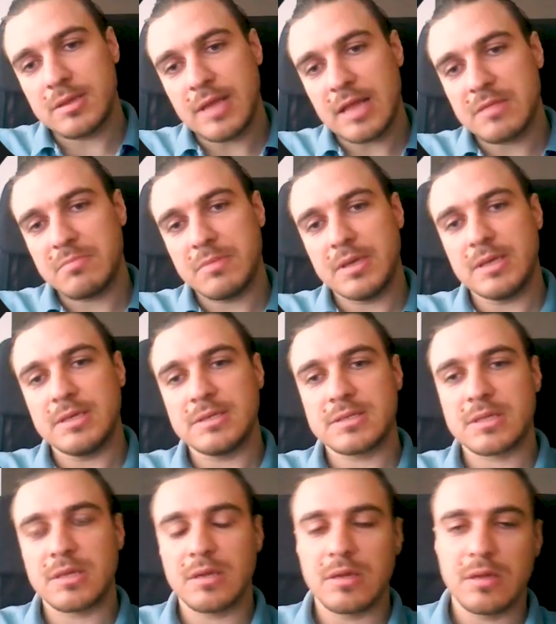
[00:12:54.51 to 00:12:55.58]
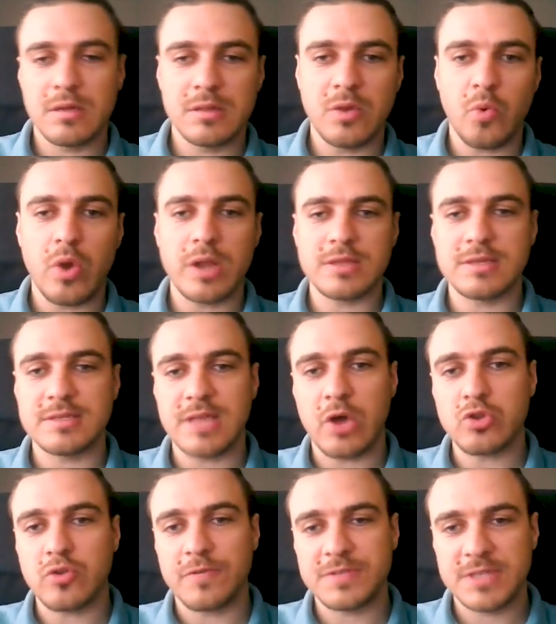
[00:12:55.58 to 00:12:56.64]
That means the wallet is
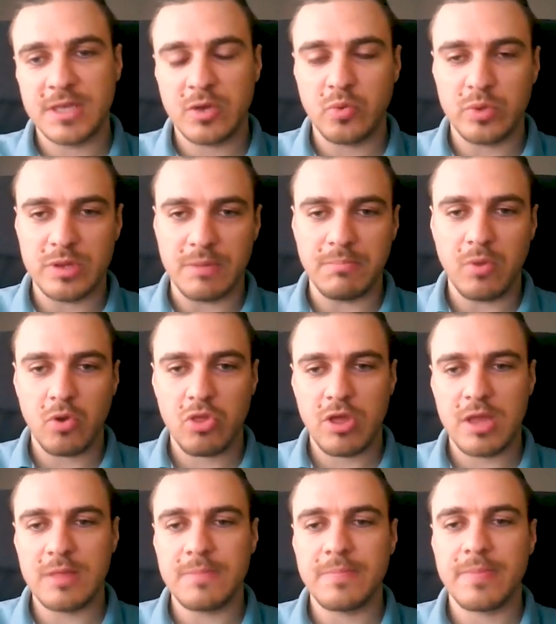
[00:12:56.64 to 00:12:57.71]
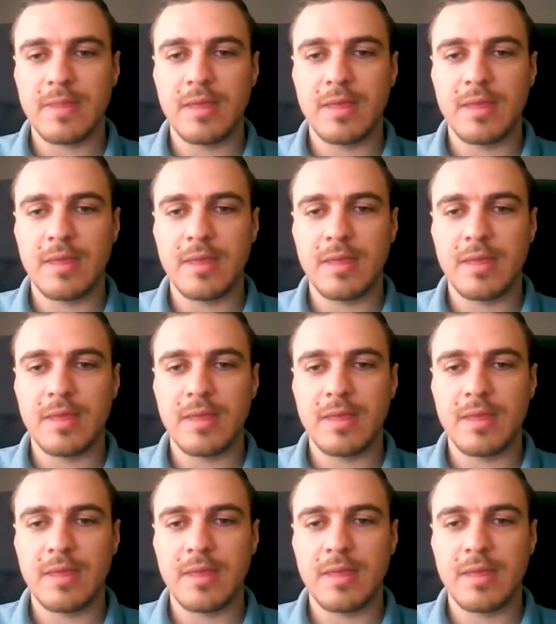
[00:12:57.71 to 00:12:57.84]
out of sync with the blockchain,